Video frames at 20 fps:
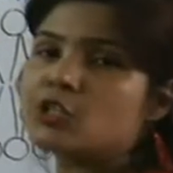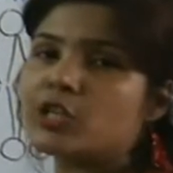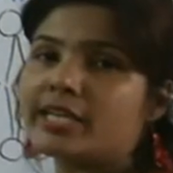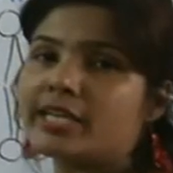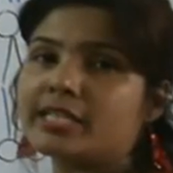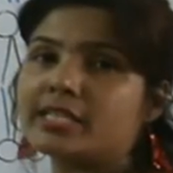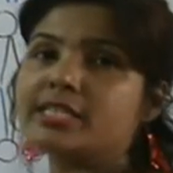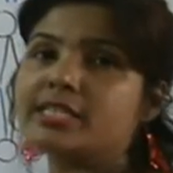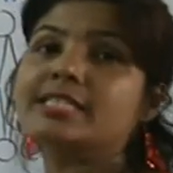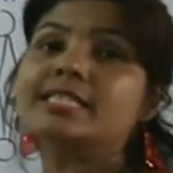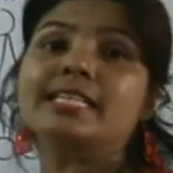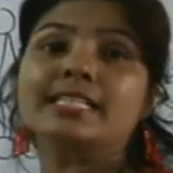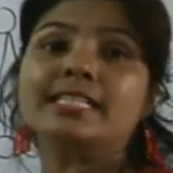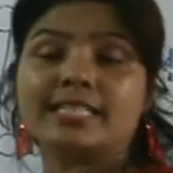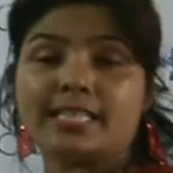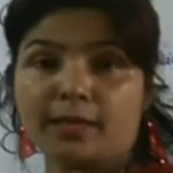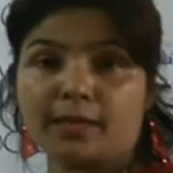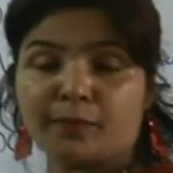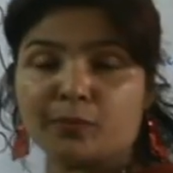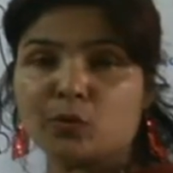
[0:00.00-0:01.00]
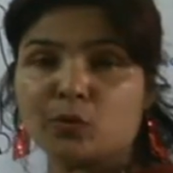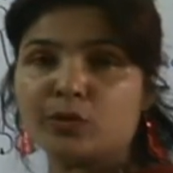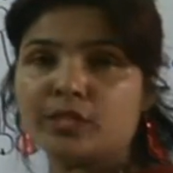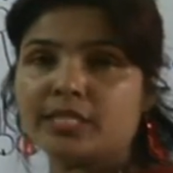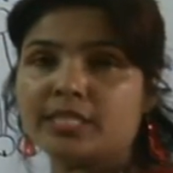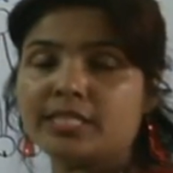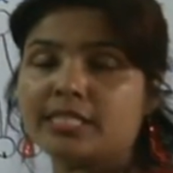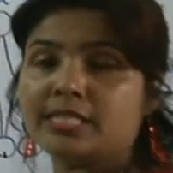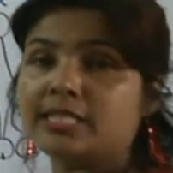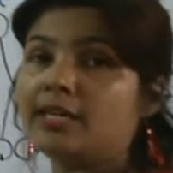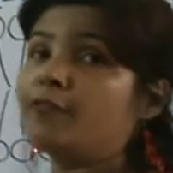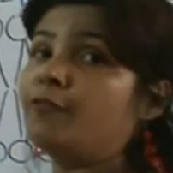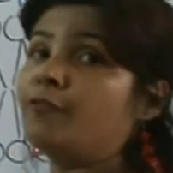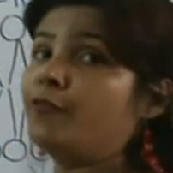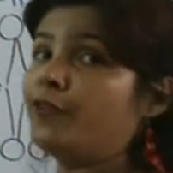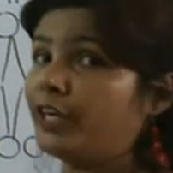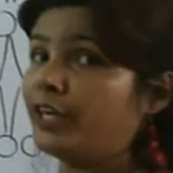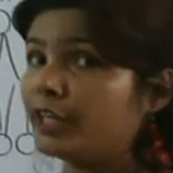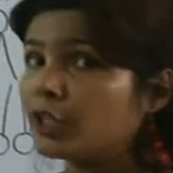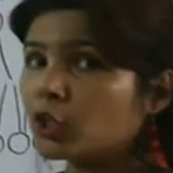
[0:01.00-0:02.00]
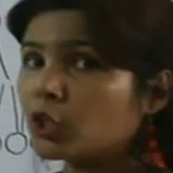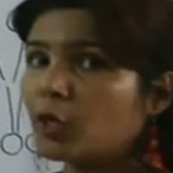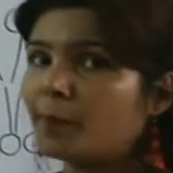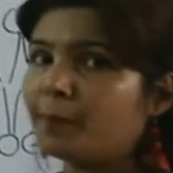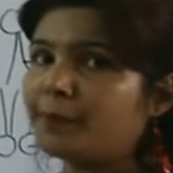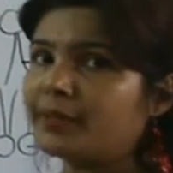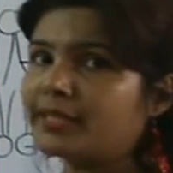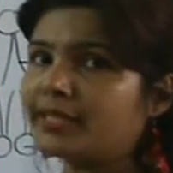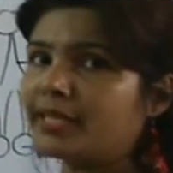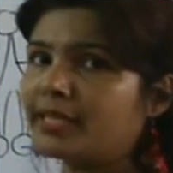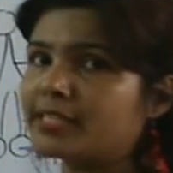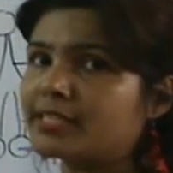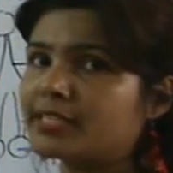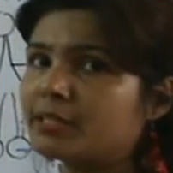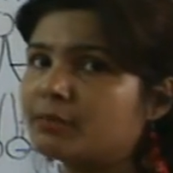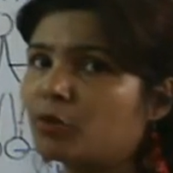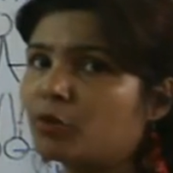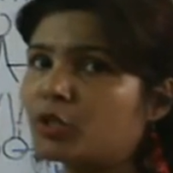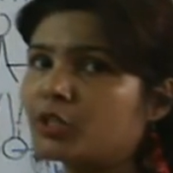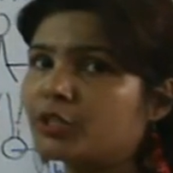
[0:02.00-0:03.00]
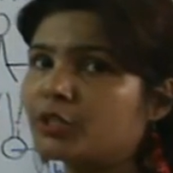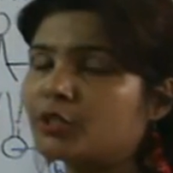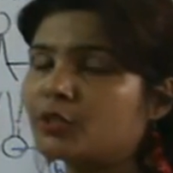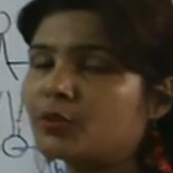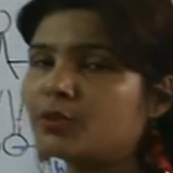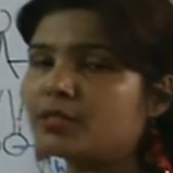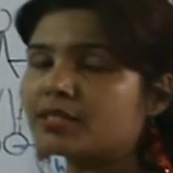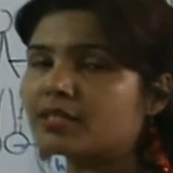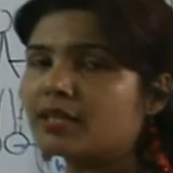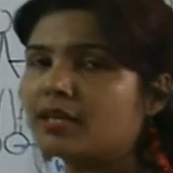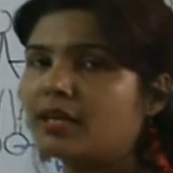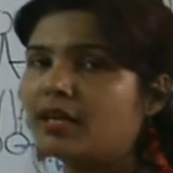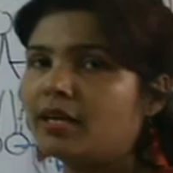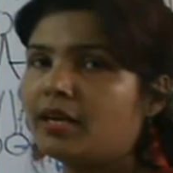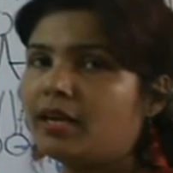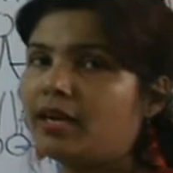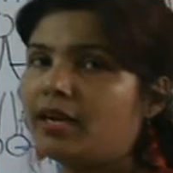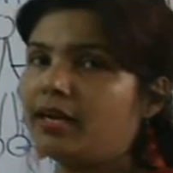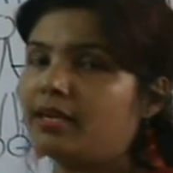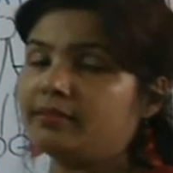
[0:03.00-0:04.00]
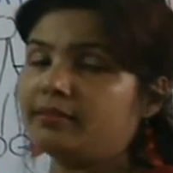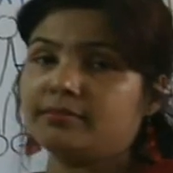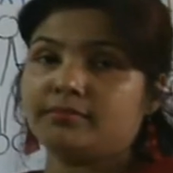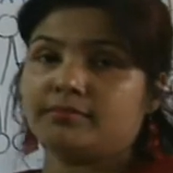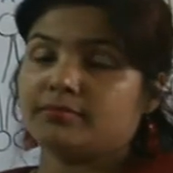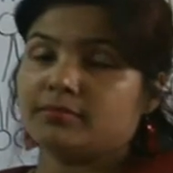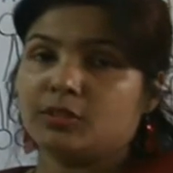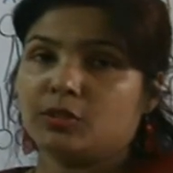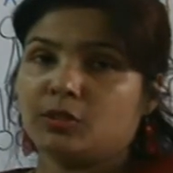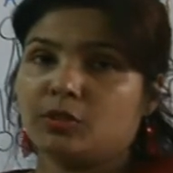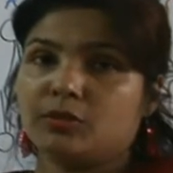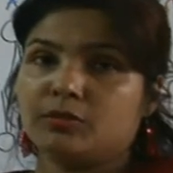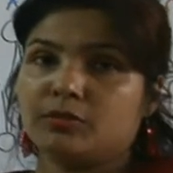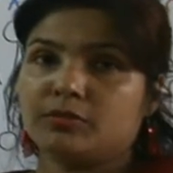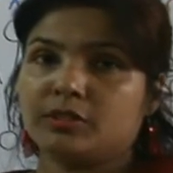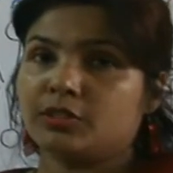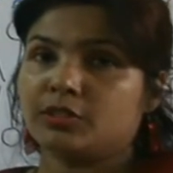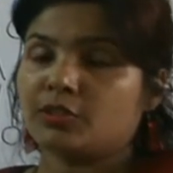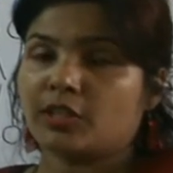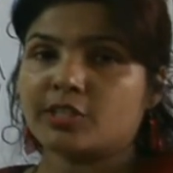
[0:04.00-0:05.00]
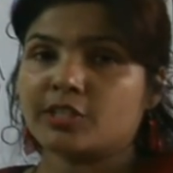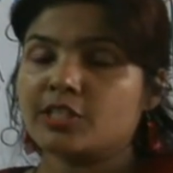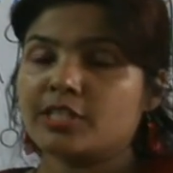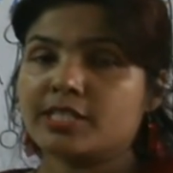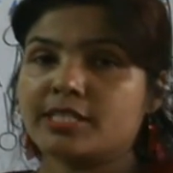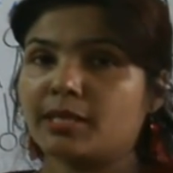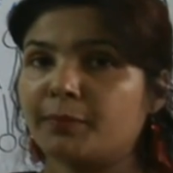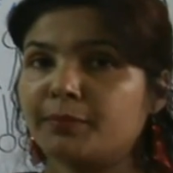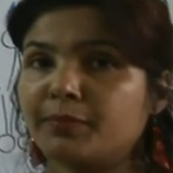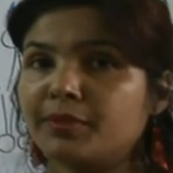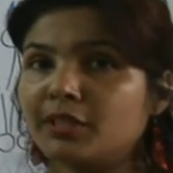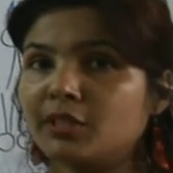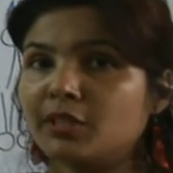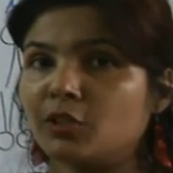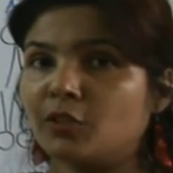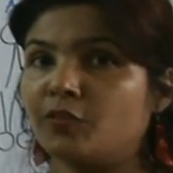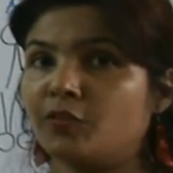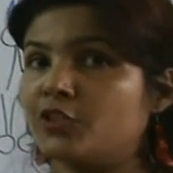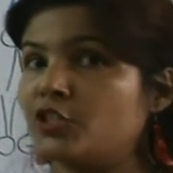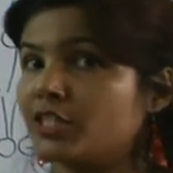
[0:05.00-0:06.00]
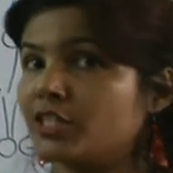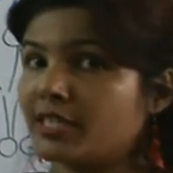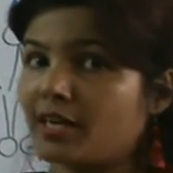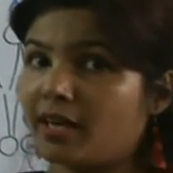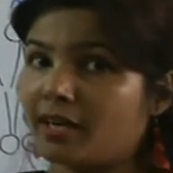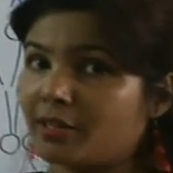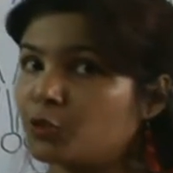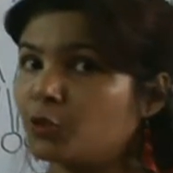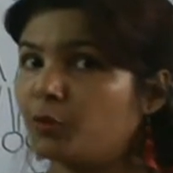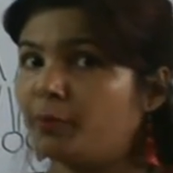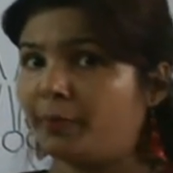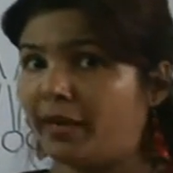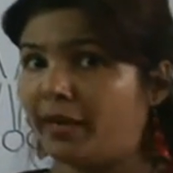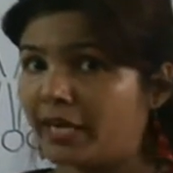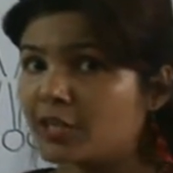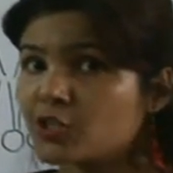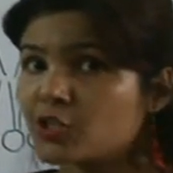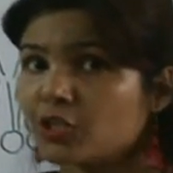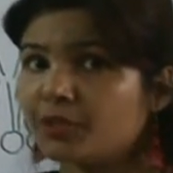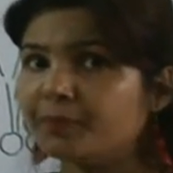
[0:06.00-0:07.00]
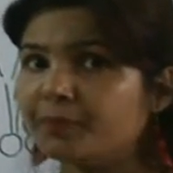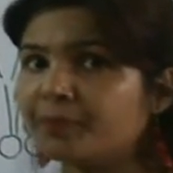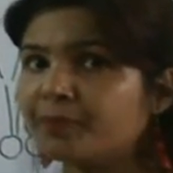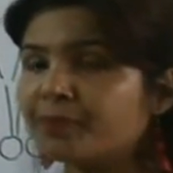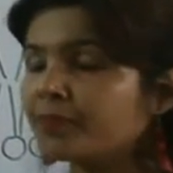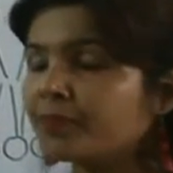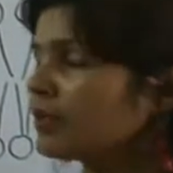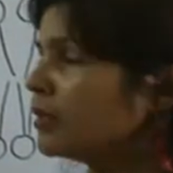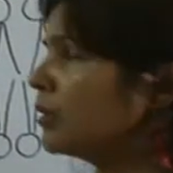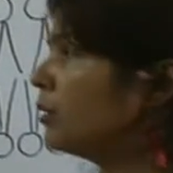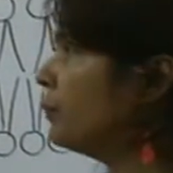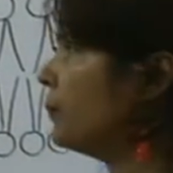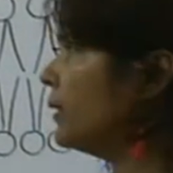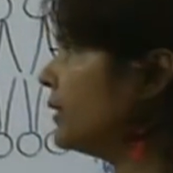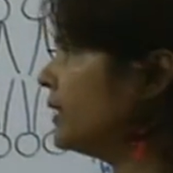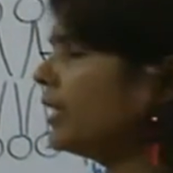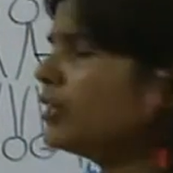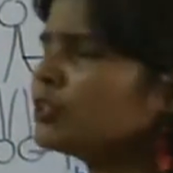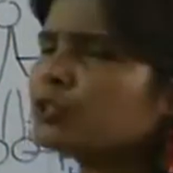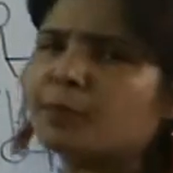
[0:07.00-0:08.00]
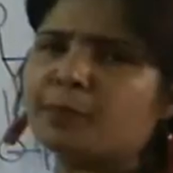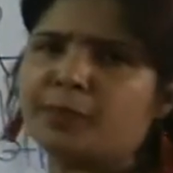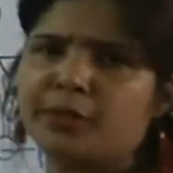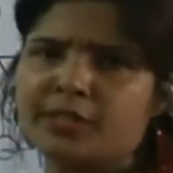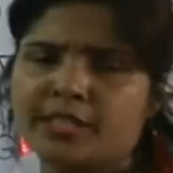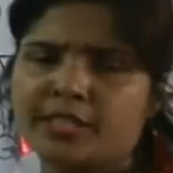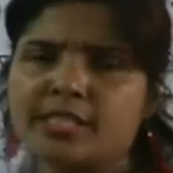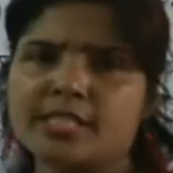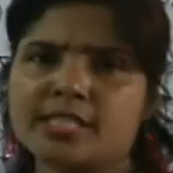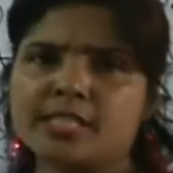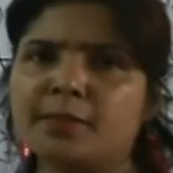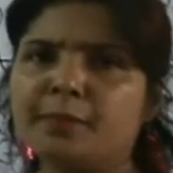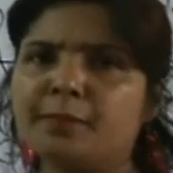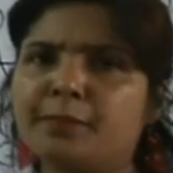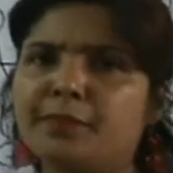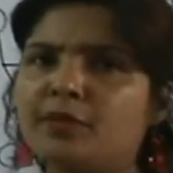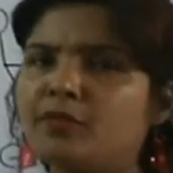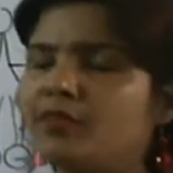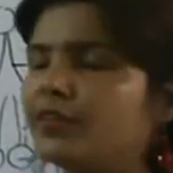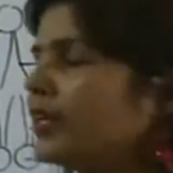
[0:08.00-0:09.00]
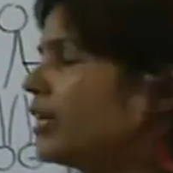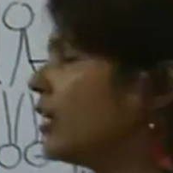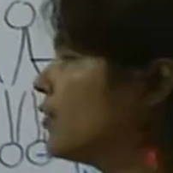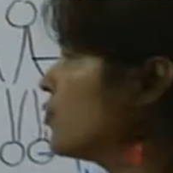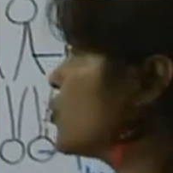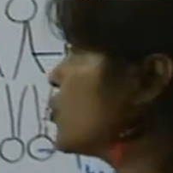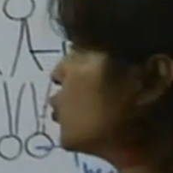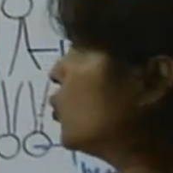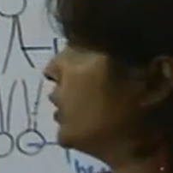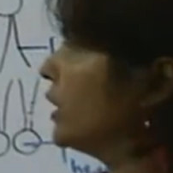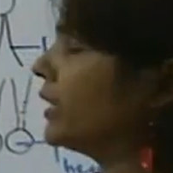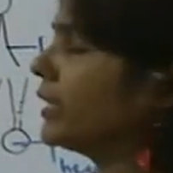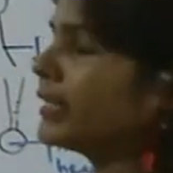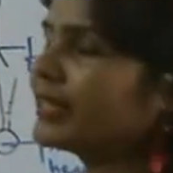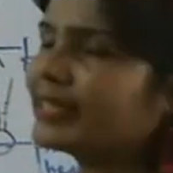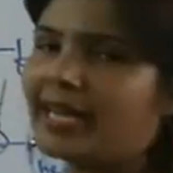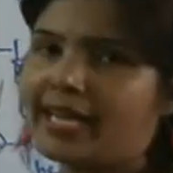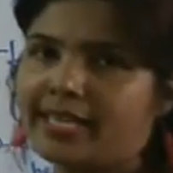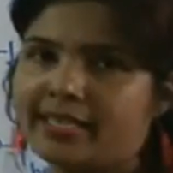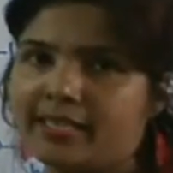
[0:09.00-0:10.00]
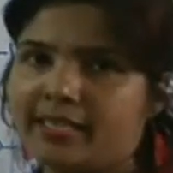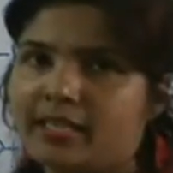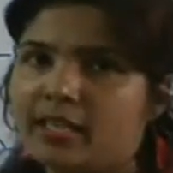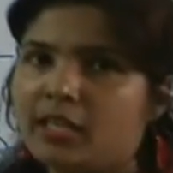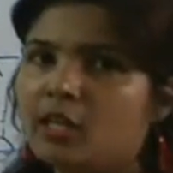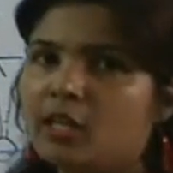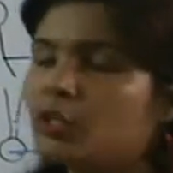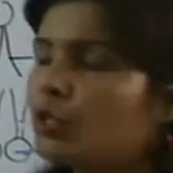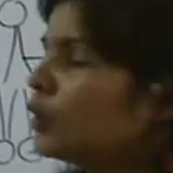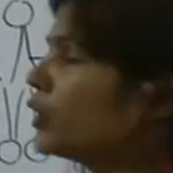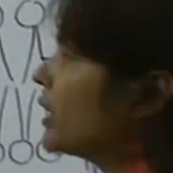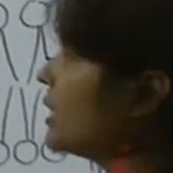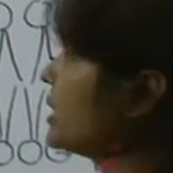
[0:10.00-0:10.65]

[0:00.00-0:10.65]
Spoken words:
channels, since they are proteins, they are very complicated molecules, and the structure is something which is hard to imagine. But then to put it in a simple way, I've shown it like that. So you